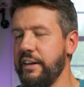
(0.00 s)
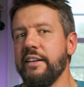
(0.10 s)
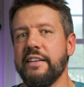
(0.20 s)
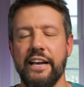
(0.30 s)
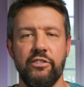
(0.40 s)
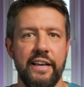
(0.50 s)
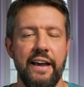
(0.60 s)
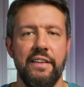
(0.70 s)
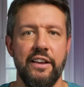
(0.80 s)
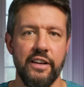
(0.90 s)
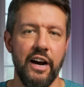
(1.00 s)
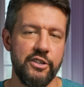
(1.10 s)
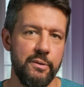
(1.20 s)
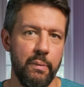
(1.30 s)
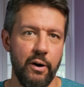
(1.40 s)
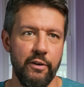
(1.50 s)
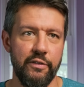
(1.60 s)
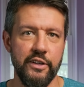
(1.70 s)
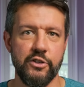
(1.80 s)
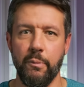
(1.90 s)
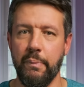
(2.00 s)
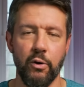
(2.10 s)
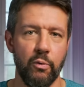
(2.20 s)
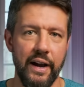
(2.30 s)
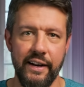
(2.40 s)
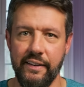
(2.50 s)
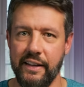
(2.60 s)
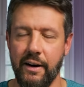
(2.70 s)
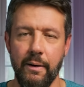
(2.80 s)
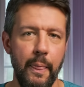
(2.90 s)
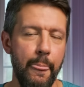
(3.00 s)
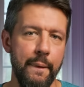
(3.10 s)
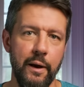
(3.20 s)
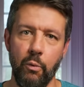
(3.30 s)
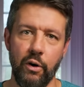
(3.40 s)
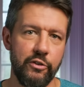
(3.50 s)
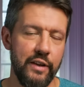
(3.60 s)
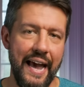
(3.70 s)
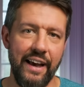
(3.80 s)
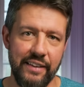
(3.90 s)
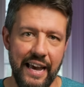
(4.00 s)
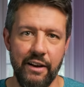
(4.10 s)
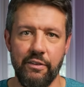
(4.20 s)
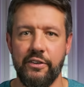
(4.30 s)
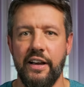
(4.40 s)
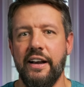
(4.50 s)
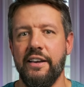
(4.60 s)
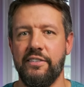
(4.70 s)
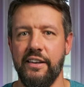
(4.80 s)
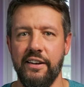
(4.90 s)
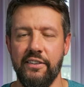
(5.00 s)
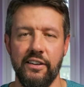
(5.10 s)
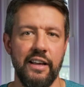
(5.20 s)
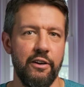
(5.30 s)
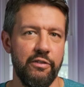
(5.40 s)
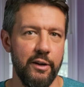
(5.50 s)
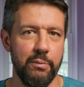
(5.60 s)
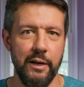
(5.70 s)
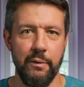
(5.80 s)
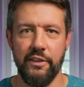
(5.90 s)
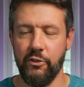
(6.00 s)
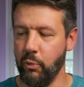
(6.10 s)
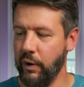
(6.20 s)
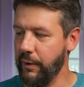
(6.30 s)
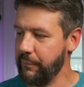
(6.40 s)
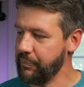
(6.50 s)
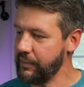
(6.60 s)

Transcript: neat to actually have that dodge and burn feature built right in there. It works as advertised and it's a lot of fun to play with as well.